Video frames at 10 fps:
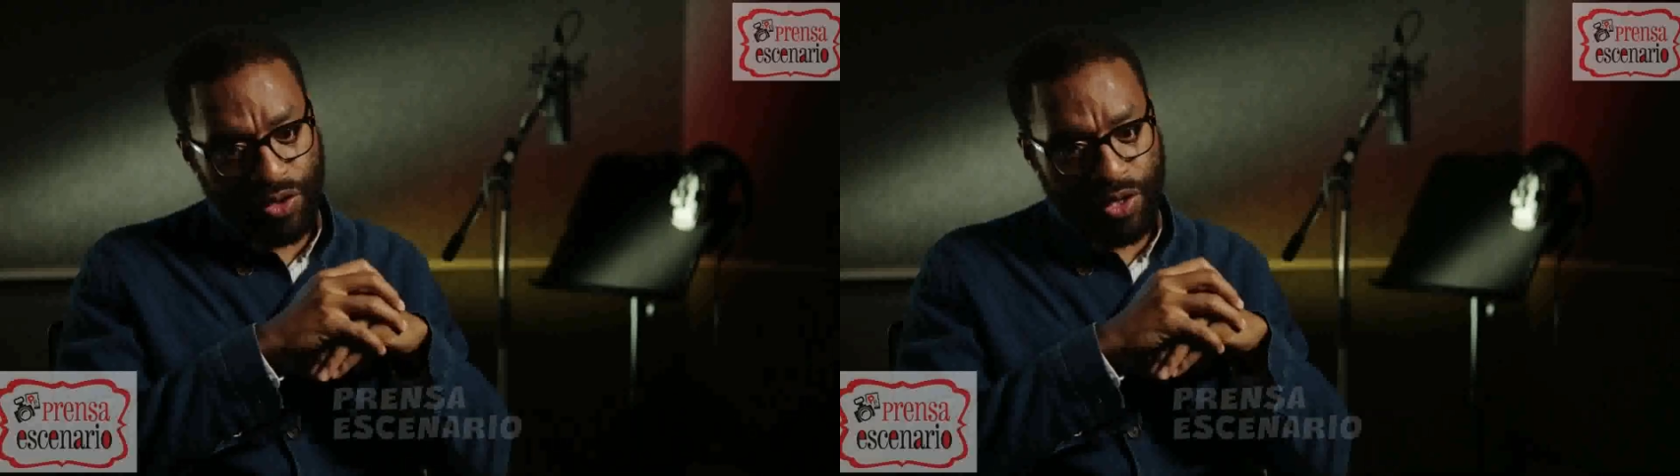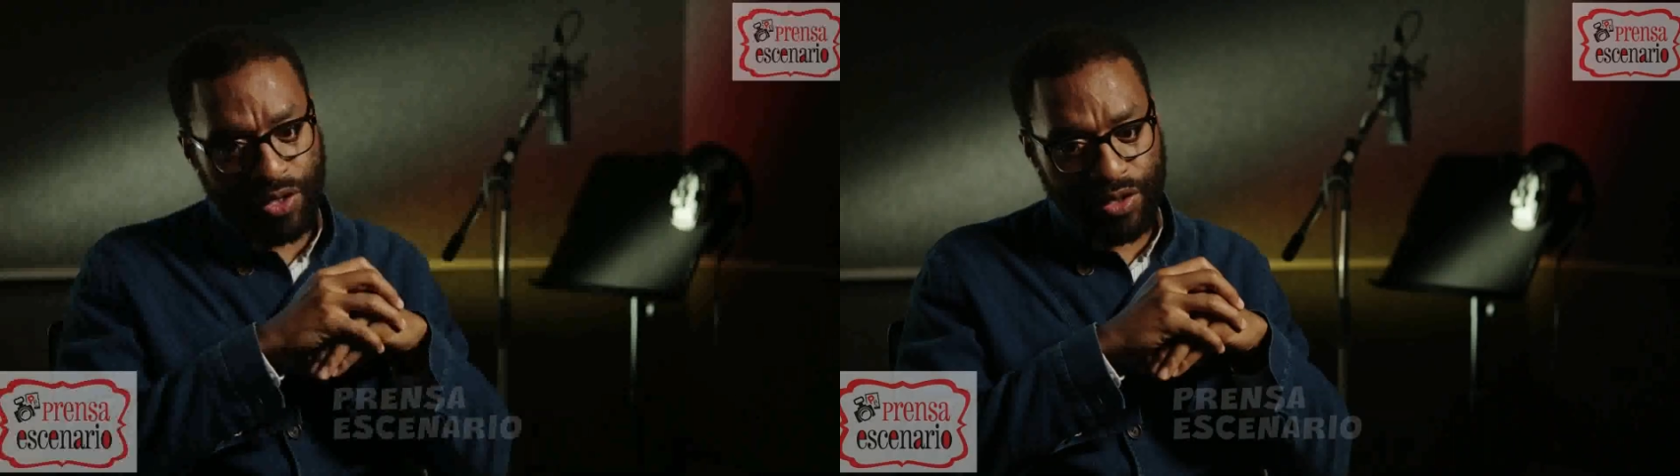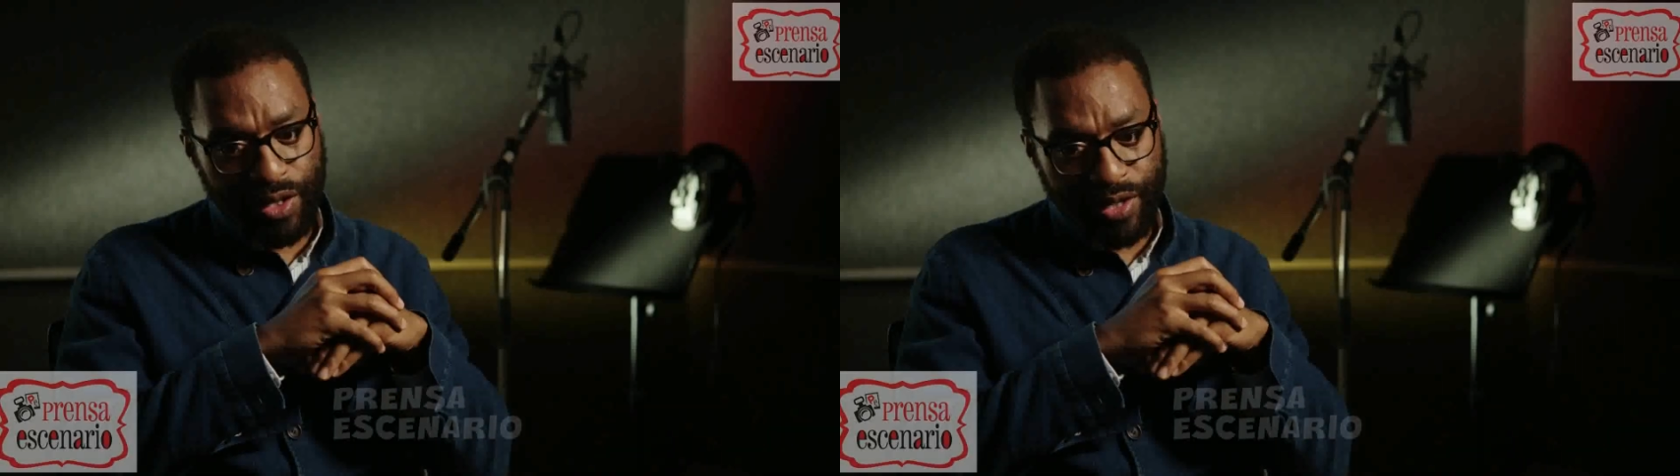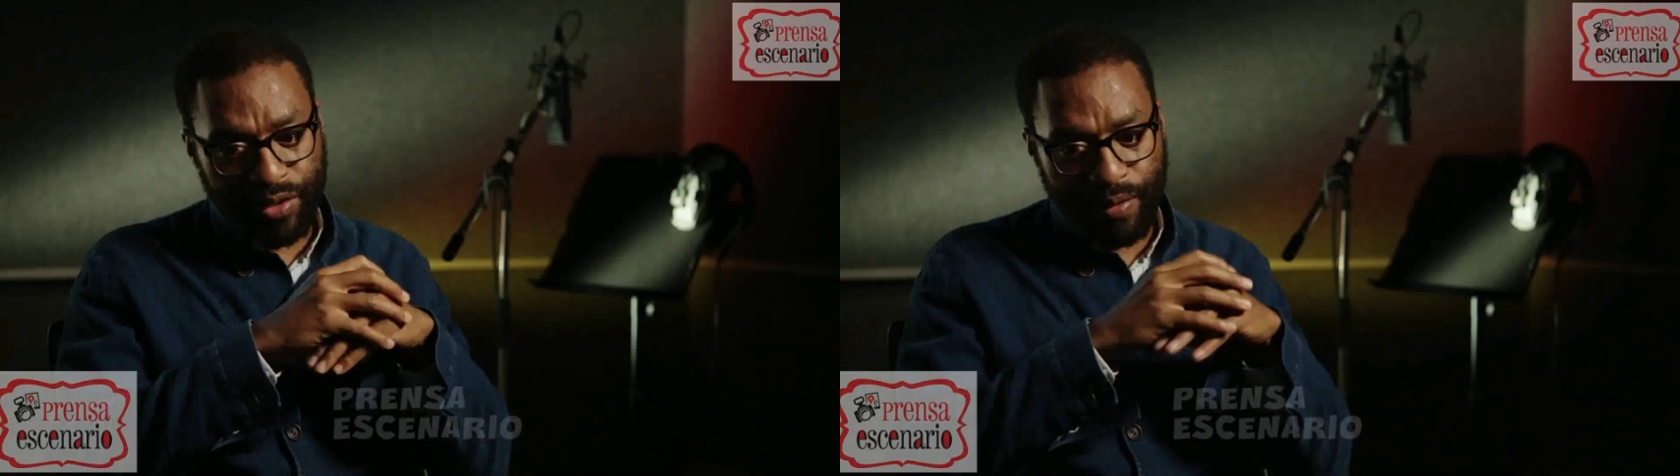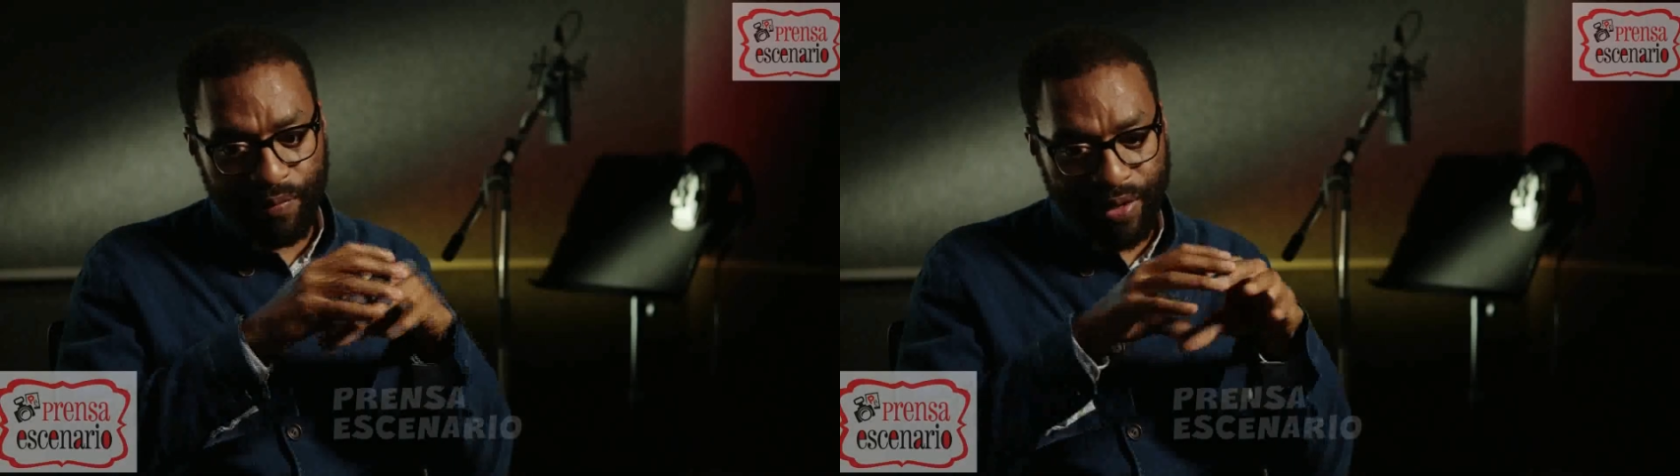
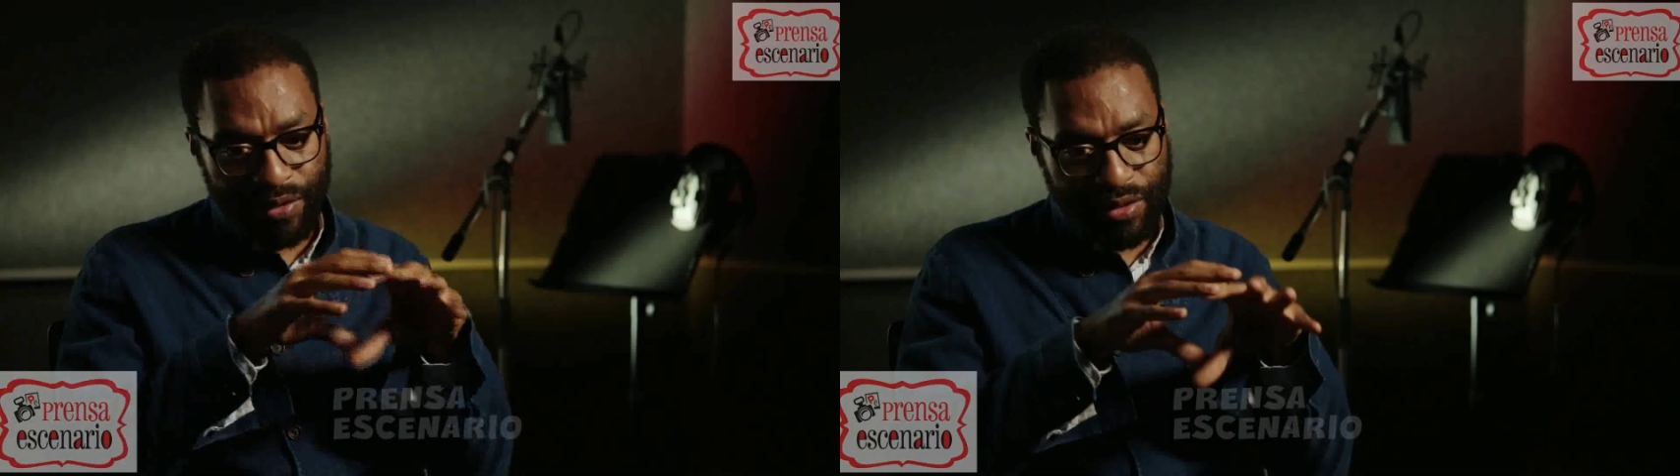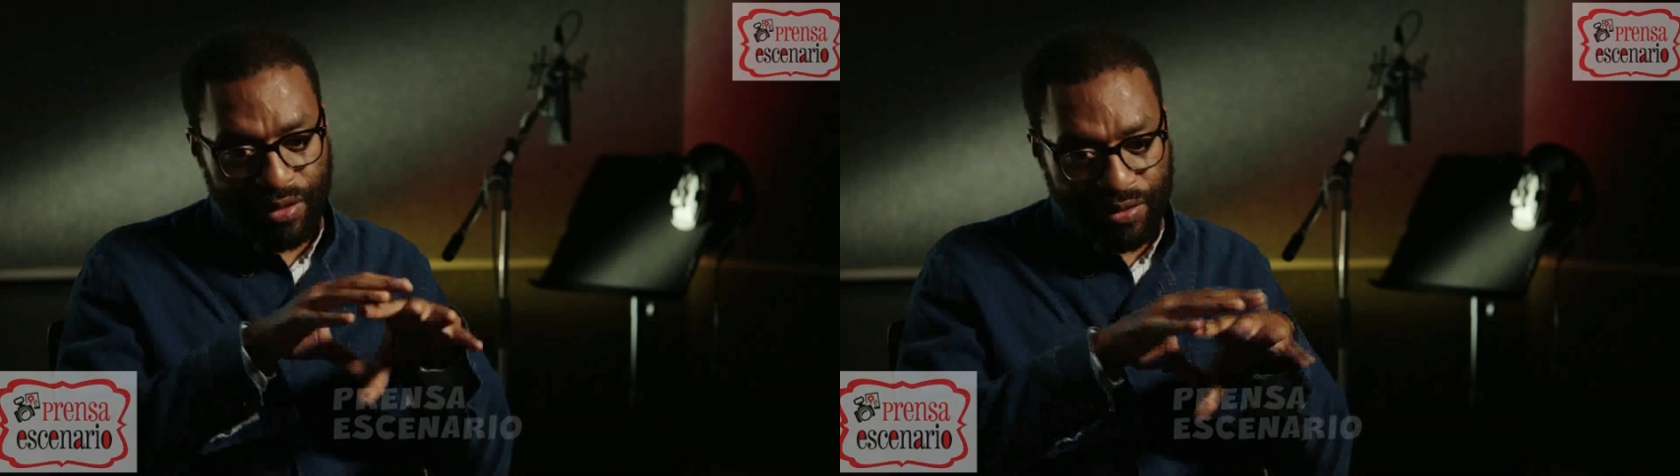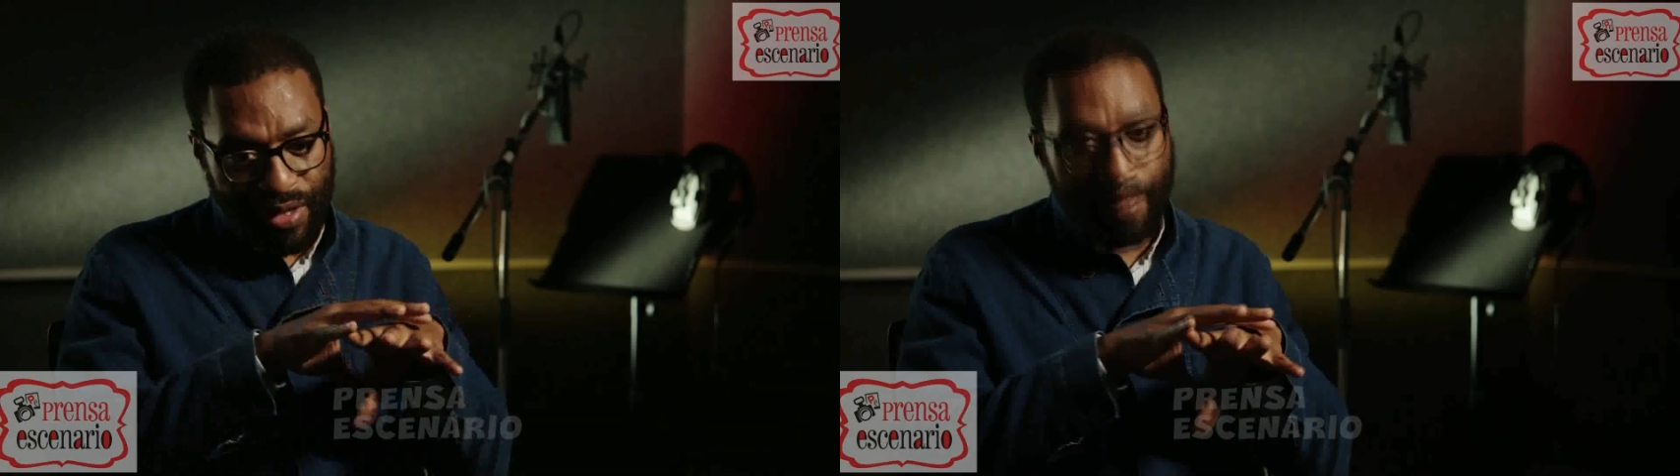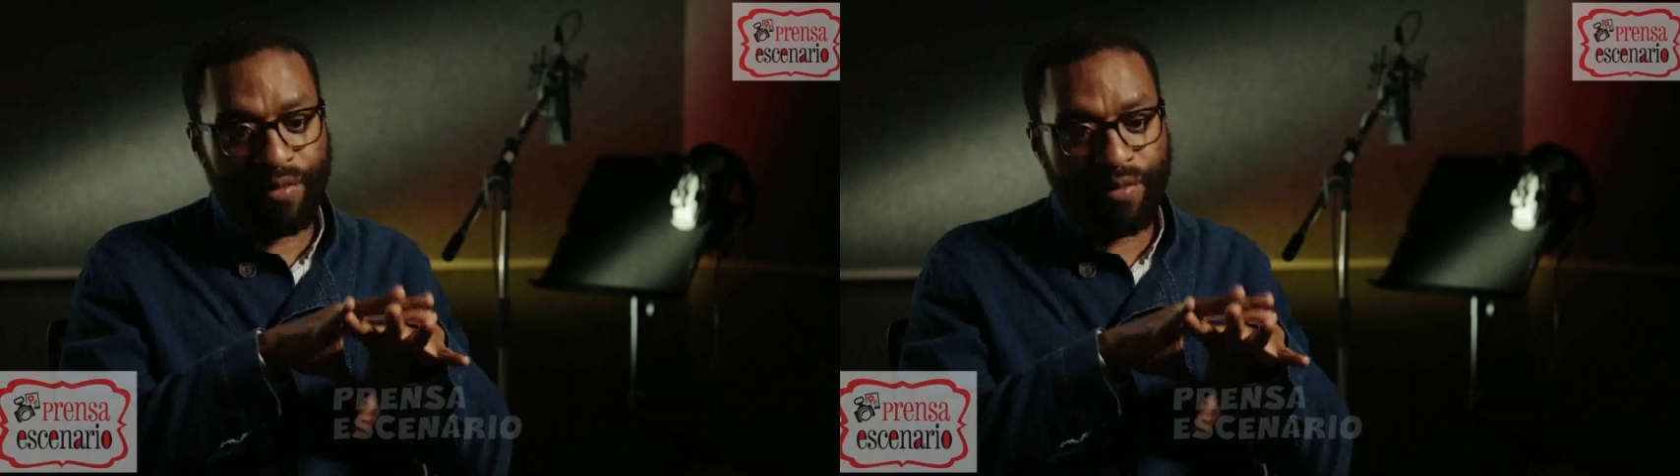it's some